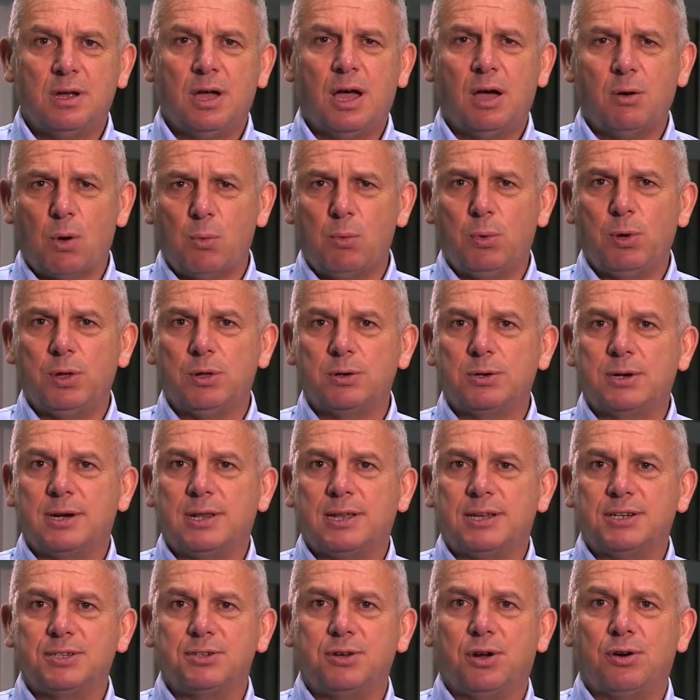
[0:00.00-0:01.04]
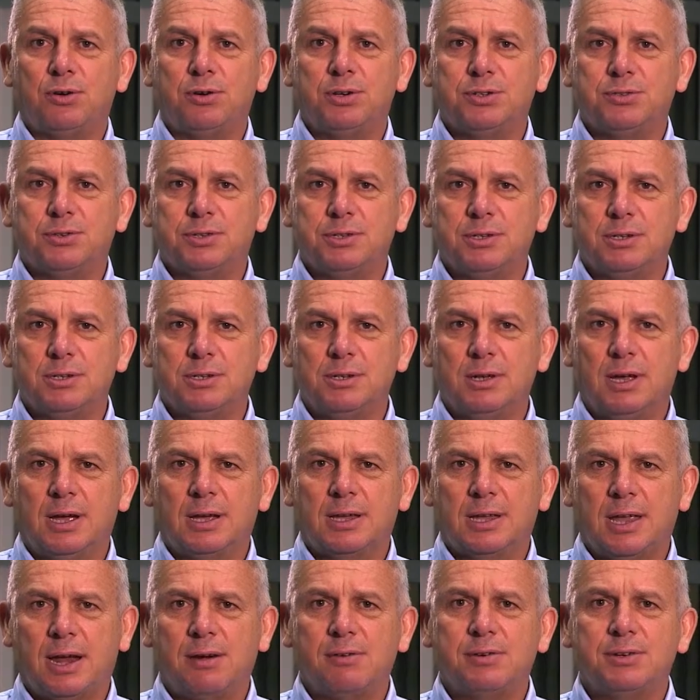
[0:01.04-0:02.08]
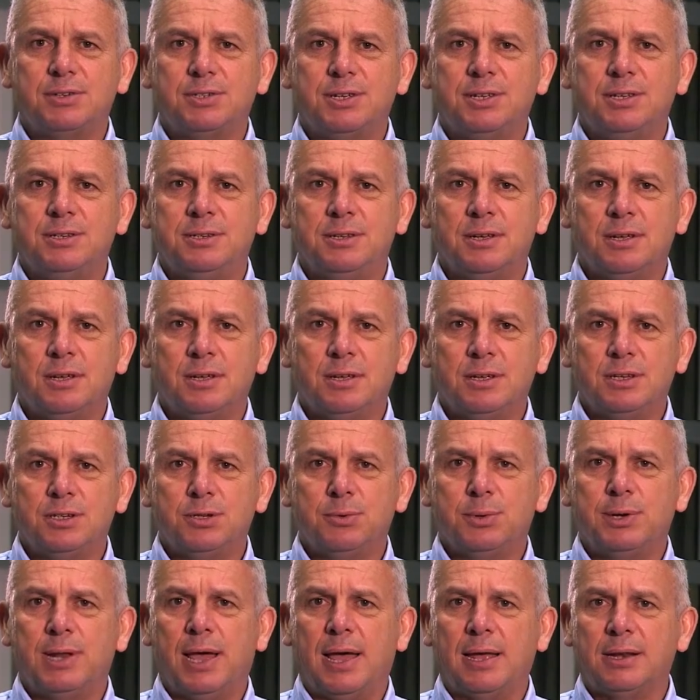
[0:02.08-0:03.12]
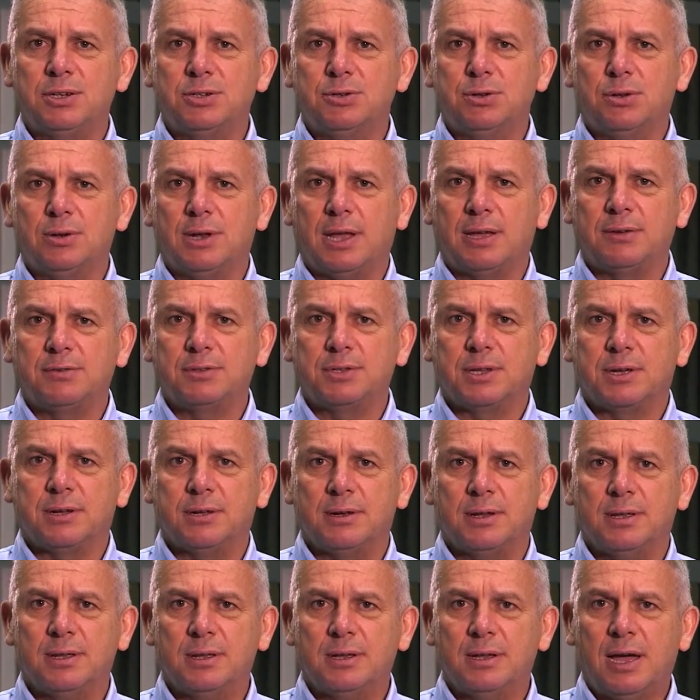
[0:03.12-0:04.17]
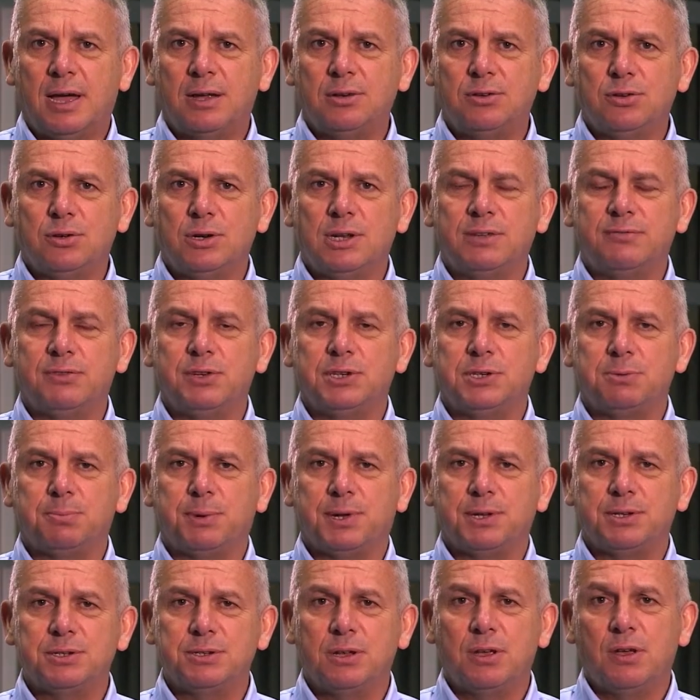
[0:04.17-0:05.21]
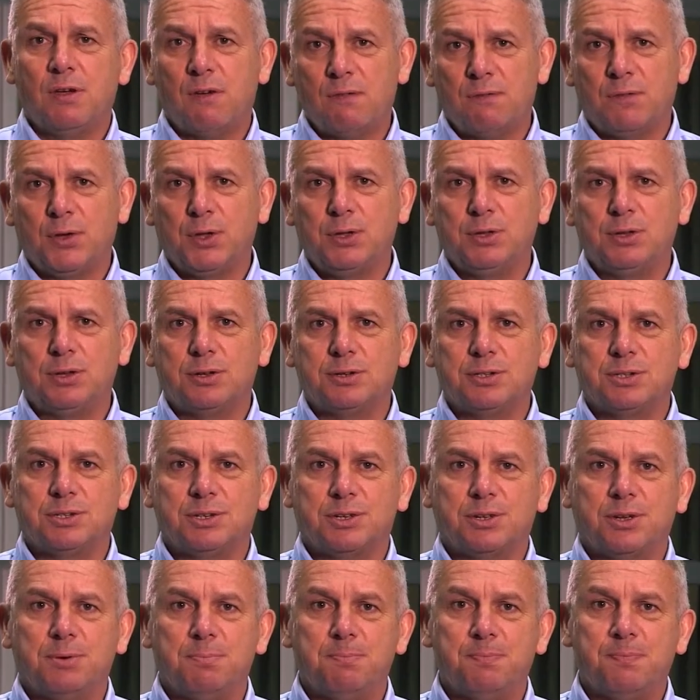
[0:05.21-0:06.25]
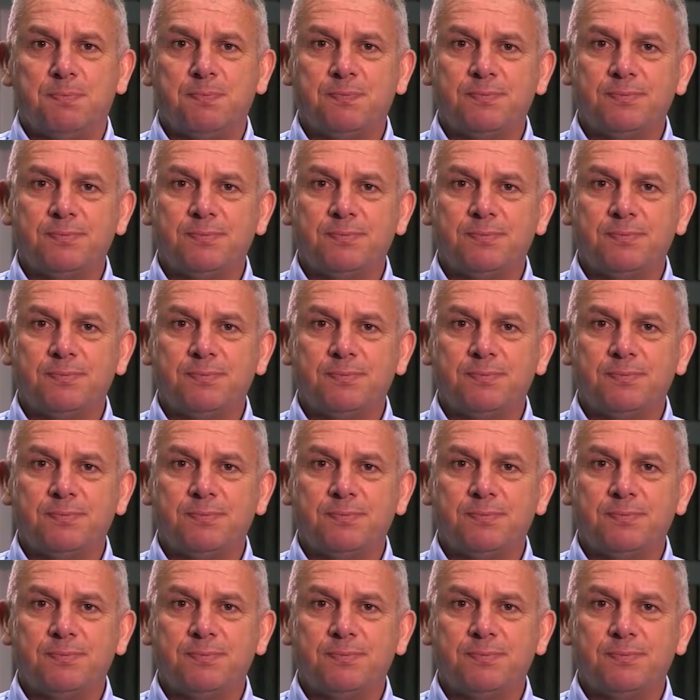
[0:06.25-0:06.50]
Our world-class orangeries are guaranteed to enhance your lifestyle and your living space for years to come.